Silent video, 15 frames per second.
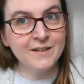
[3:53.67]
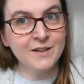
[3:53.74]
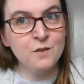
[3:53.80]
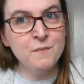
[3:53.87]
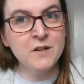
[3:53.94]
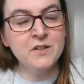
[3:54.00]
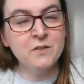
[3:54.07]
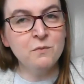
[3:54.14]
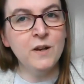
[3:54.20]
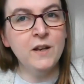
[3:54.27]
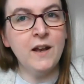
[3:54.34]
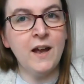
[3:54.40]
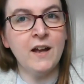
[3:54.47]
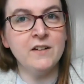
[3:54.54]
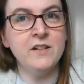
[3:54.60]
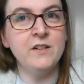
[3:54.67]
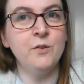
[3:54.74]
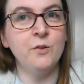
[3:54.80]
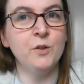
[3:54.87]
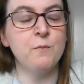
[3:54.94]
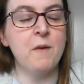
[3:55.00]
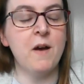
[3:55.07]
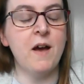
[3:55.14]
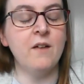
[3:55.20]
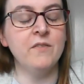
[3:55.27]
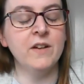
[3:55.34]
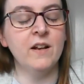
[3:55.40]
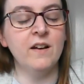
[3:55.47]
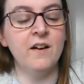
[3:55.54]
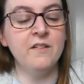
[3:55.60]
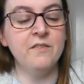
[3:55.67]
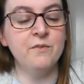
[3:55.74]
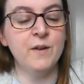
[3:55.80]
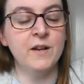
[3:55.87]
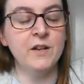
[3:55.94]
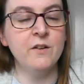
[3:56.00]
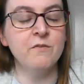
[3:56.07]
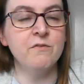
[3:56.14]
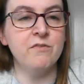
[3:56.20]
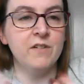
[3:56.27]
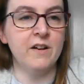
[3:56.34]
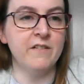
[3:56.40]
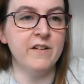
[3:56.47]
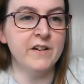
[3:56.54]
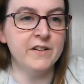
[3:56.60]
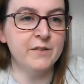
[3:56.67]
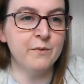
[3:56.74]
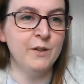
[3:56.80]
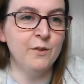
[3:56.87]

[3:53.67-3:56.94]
Commission, we actually talked about having a life where you can flourish.